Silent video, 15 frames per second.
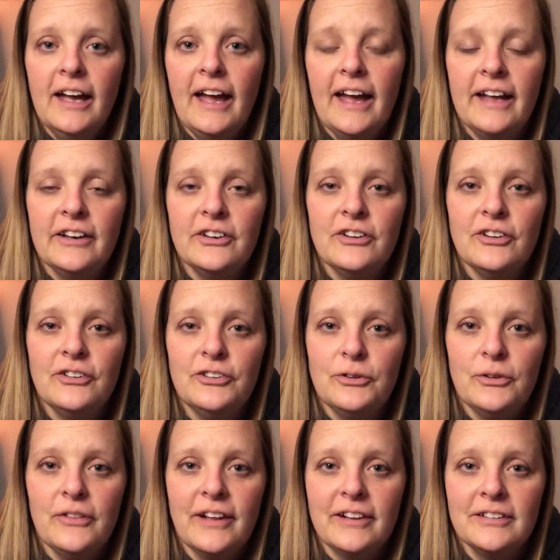and do
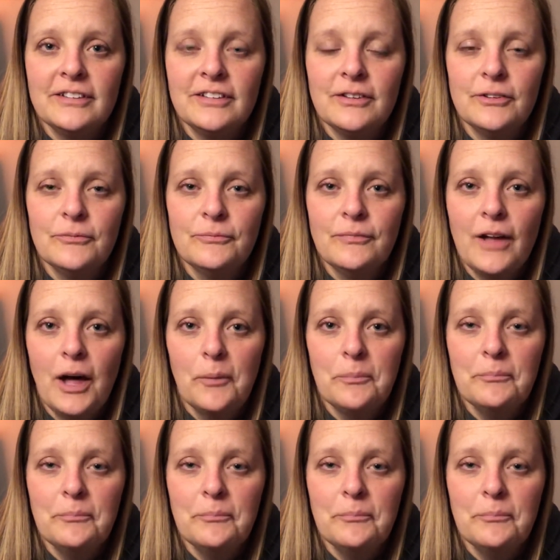things to help